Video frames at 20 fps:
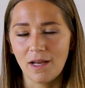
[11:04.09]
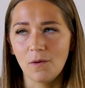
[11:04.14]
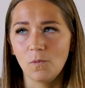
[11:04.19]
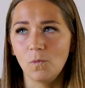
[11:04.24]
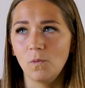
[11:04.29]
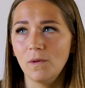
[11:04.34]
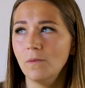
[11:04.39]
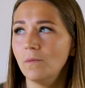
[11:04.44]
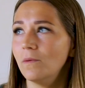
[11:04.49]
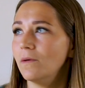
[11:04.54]

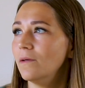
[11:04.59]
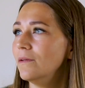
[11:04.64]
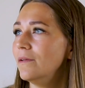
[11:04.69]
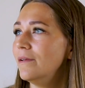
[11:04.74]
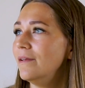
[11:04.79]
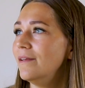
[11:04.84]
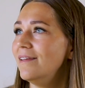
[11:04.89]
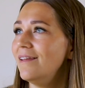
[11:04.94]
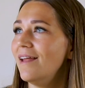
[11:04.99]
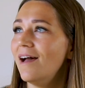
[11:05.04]
And we will
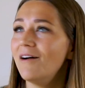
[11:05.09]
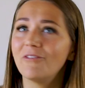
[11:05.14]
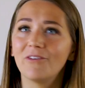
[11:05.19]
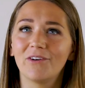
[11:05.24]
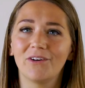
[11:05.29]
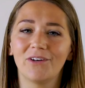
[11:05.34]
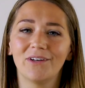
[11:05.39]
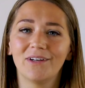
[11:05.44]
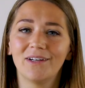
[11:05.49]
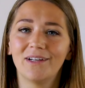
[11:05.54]

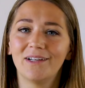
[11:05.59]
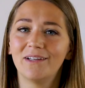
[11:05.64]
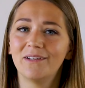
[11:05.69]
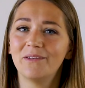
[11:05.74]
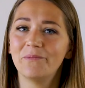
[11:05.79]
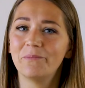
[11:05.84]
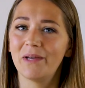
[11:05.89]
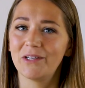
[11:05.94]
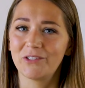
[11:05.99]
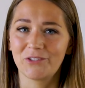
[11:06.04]
never
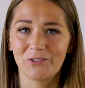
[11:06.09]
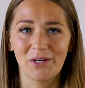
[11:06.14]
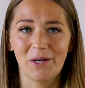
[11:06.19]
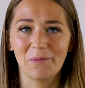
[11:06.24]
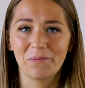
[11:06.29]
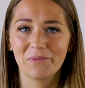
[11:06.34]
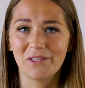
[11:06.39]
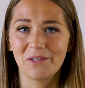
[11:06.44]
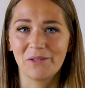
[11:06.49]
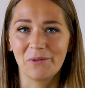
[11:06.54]
measure
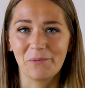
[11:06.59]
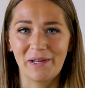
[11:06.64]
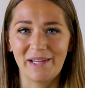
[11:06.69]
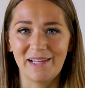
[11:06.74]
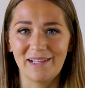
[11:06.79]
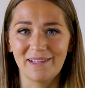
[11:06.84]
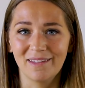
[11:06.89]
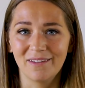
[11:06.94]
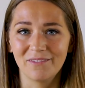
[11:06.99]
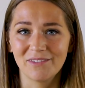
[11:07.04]
up to the way
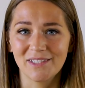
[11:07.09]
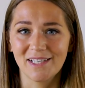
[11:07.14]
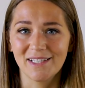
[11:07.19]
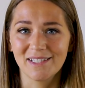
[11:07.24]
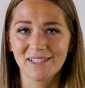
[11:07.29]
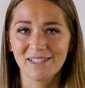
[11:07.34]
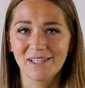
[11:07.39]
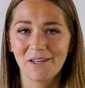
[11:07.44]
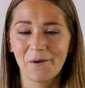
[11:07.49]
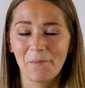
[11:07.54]
he loves
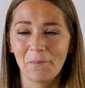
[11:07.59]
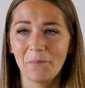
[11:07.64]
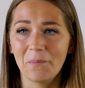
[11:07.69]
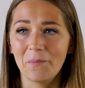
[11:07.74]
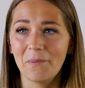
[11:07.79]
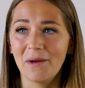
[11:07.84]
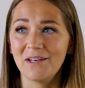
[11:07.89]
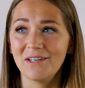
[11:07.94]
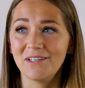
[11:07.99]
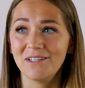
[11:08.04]
us.
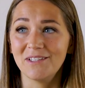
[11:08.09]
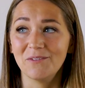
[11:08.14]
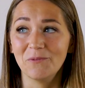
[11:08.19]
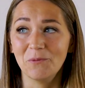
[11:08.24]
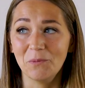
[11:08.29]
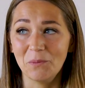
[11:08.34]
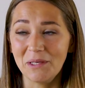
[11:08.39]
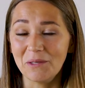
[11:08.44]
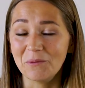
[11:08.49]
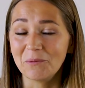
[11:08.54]
But
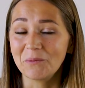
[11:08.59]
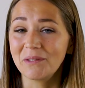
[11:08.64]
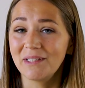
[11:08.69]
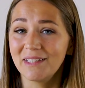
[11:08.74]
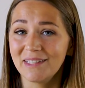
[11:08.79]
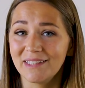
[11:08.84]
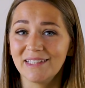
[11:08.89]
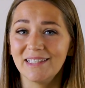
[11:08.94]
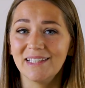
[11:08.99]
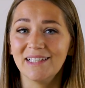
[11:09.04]
we
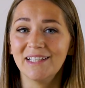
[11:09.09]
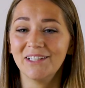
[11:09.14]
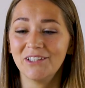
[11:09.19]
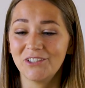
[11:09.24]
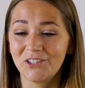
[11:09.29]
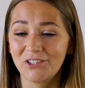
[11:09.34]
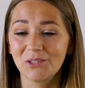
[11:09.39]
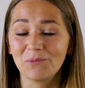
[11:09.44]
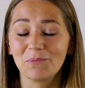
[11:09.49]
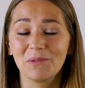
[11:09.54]
really
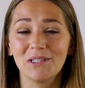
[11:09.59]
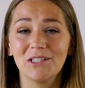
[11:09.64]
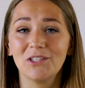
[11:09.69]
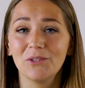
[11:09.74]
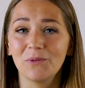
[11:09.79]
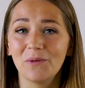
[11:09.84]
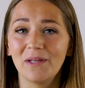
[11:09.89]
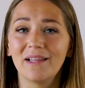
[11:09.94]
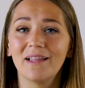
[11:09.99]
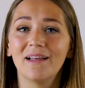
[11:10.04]
should be
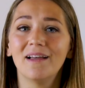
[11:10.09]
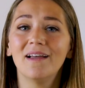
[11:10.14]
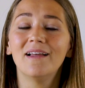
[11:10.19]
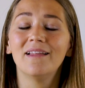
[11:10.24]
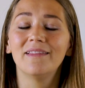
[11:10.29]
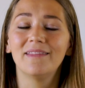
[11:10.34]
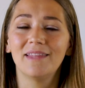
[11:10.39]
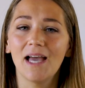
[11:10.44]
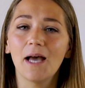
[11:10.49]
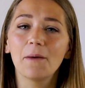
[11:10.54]
doing
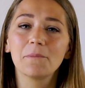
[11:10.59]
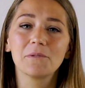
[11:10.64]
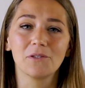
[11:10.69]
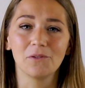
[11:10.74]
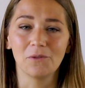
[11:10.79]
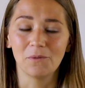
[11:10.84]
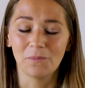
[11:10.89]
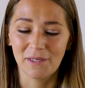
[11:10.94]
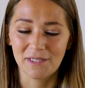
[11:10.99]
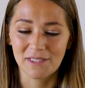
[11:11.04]
the
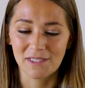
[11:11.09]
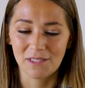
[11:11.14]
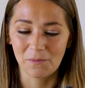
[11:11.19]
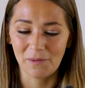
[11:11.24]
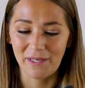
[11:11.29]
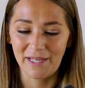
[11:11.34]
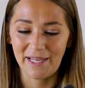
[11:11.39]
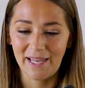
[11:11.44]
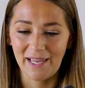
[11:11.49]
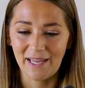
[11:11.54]
absolute best that
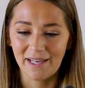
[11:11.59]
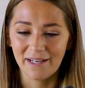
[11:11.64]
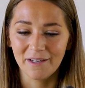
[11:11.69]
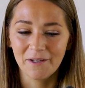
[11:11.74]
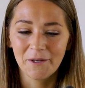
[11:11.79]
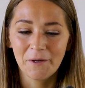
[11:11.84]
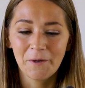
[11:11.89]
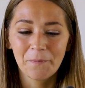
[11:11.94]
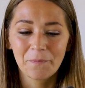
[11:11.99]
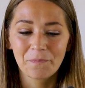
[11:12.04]
we can.
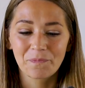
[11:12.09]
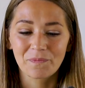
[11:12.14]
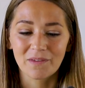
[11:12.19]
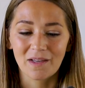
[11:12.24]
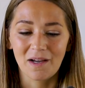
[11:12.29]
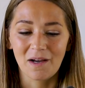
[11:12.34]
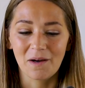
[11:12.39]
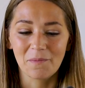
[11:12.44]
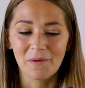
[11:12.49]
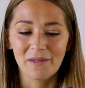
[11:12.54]

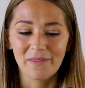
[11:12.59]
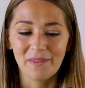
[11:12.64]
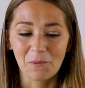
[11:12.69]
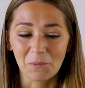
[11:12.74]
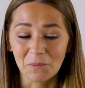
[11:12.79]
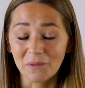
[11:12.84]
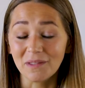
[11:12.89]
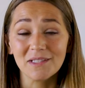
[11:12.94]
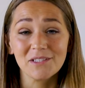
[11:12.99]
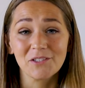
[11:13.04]
And
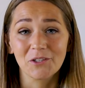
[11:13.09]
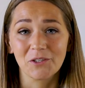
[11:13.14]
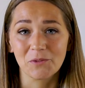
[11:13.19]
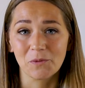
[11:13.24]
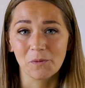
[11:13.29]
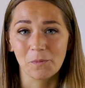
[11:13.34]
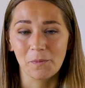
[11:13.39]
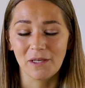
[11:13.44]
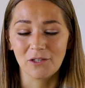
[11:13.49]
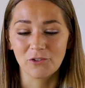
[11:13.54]
that really
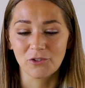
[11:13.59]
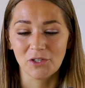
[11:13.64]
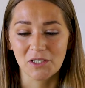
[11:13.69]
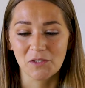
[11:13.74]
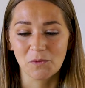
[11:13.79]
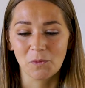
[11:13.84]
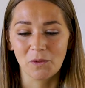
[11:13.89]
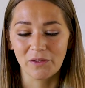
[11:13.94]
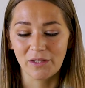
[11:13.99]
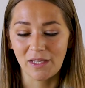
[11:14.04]
starts with being
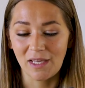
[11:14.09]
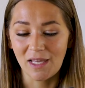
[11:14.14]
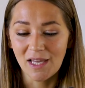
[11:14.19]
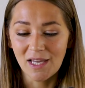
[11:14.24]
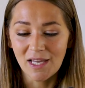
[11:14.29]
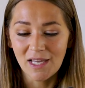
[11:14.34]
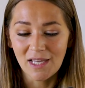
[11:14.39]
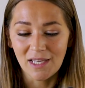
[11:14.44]
trustworthy.